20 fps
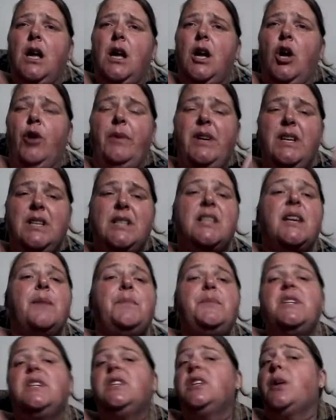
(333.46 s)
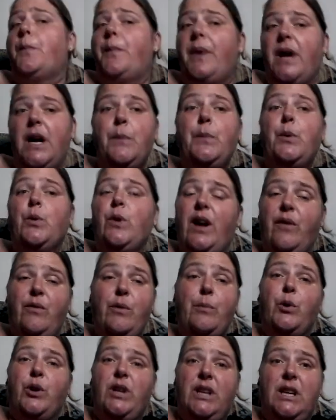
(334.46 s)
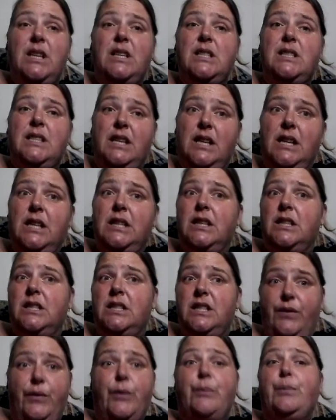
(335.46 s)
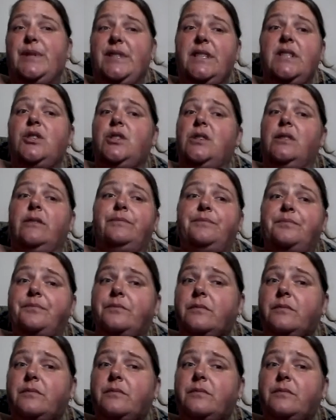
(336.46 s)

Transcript: I'm accepting that everybody is in different position.